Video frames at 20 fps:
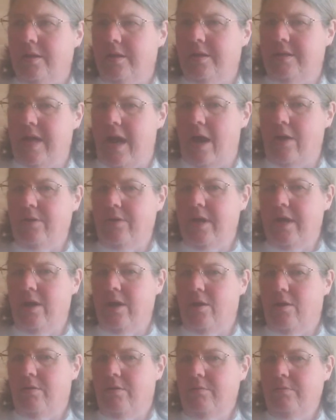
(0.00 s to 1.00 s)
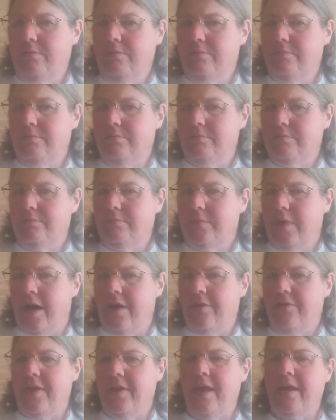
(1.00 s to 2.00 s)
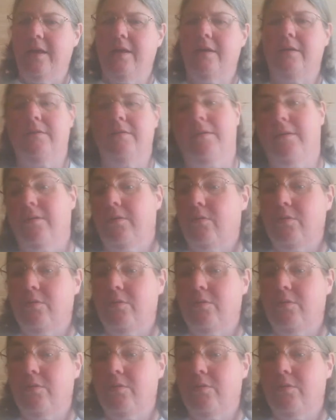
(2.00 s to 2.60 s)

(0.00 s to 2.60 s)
the hill, I think. Of